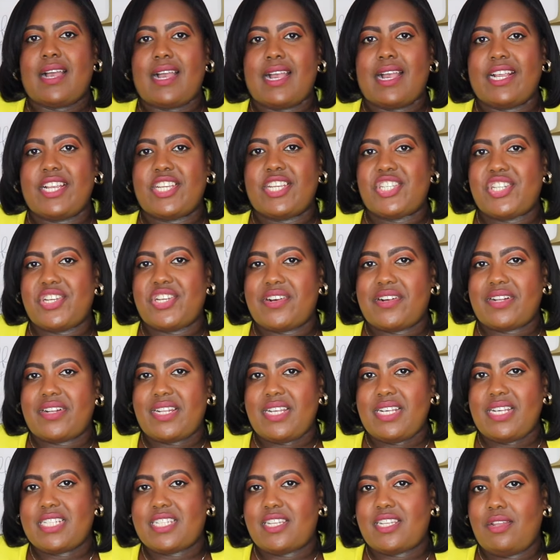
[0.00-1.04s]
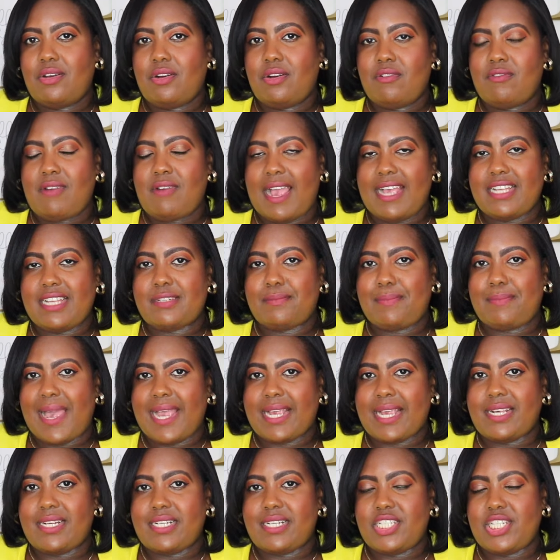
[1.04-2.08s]
I shared these low-rise
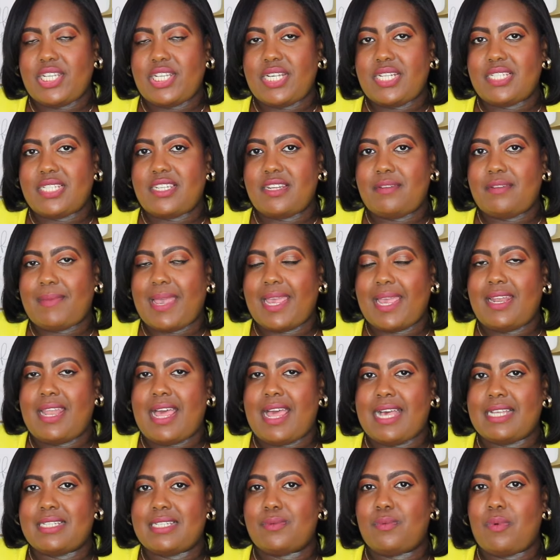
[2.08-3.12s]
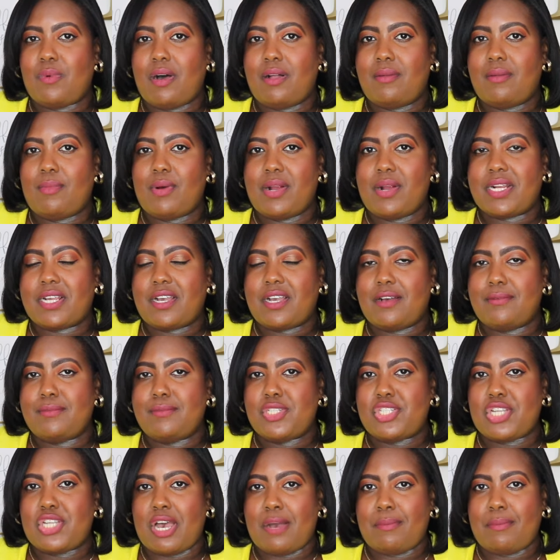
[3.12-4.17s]
baggy jeans in my last Walmart come
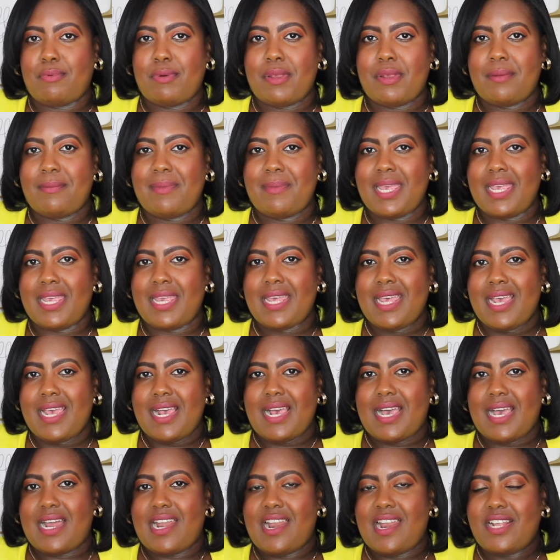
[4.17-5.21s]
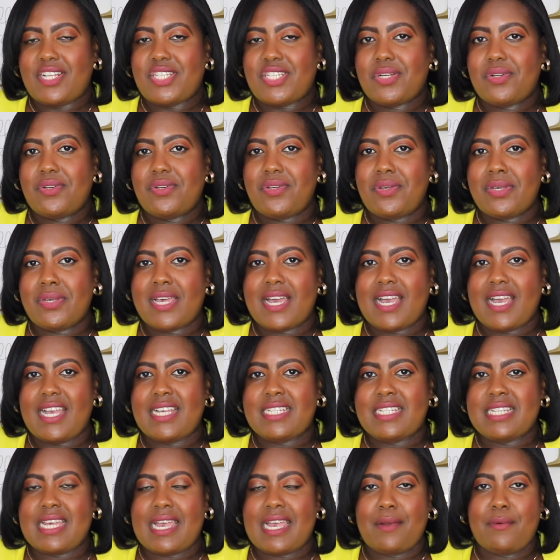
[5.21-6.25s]
shop with me and I told you
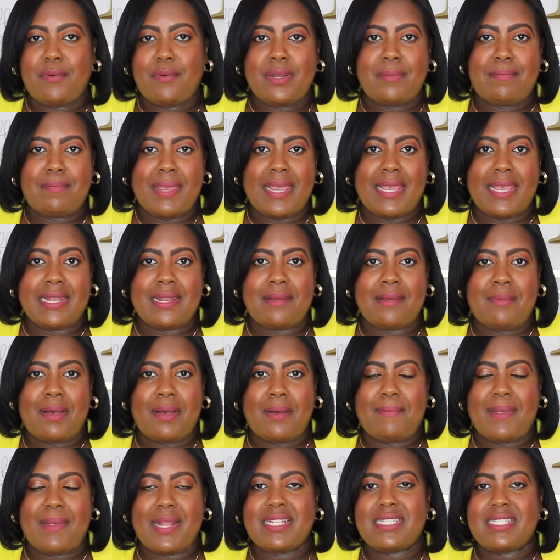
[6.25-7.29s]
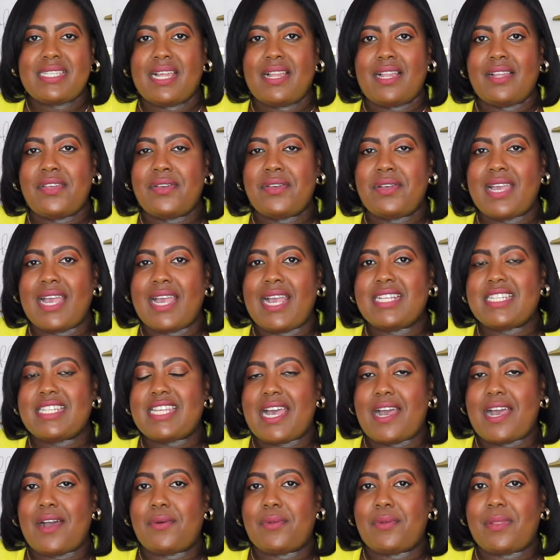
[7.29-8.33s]
guys I would pick them up and tell you guys
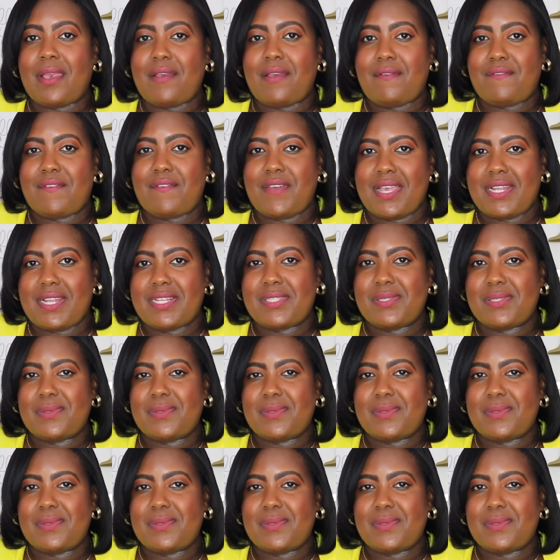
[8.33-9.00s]
how they fit